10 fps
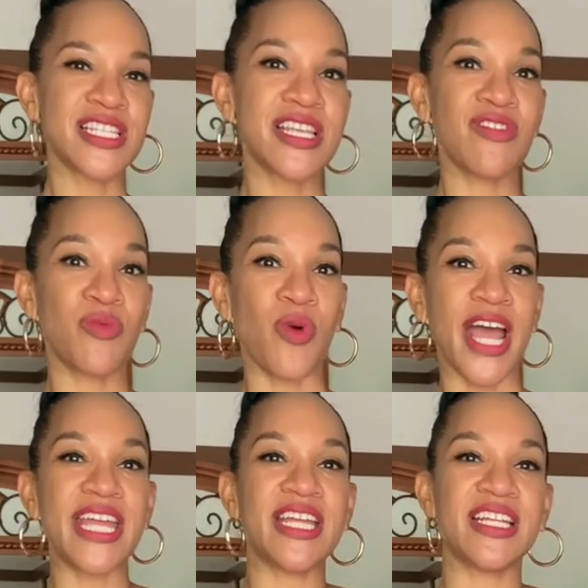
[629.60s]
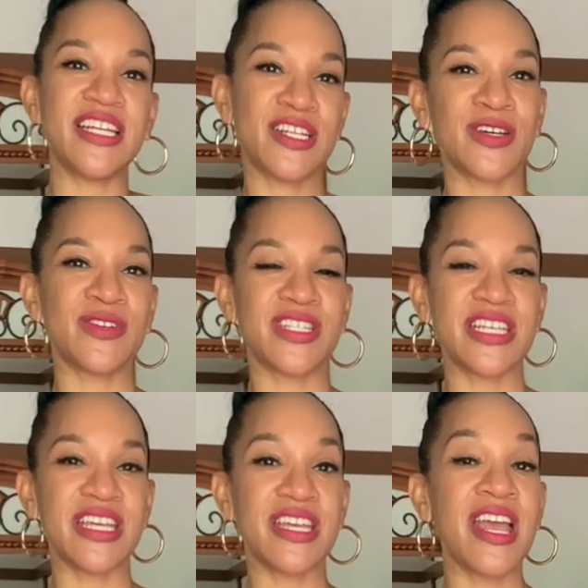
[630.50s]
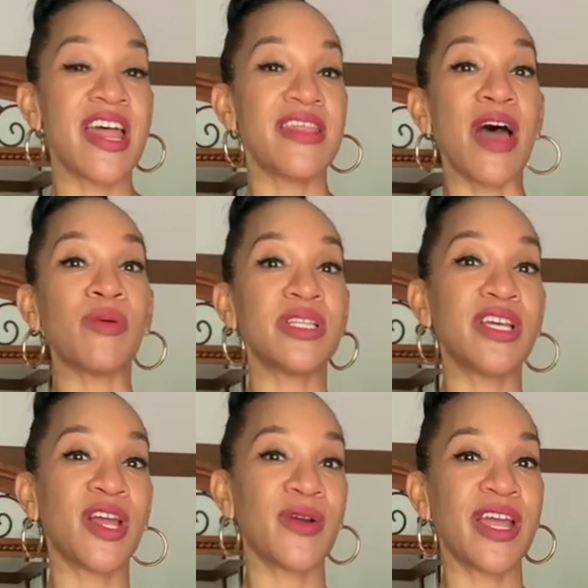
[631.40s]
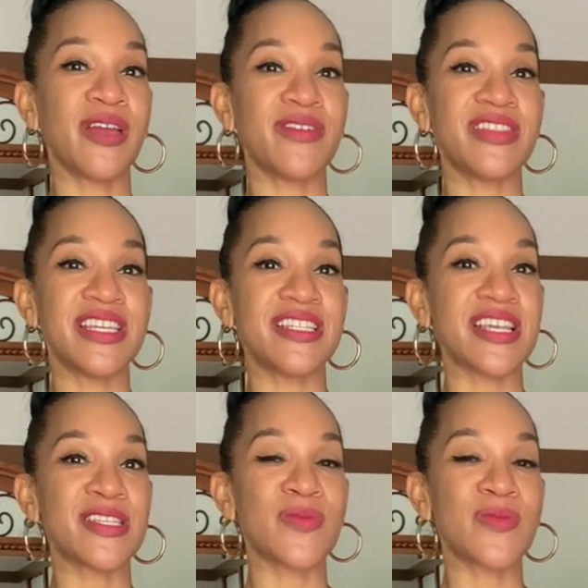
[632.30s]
sleeve white, you know, tee, that would look great with these as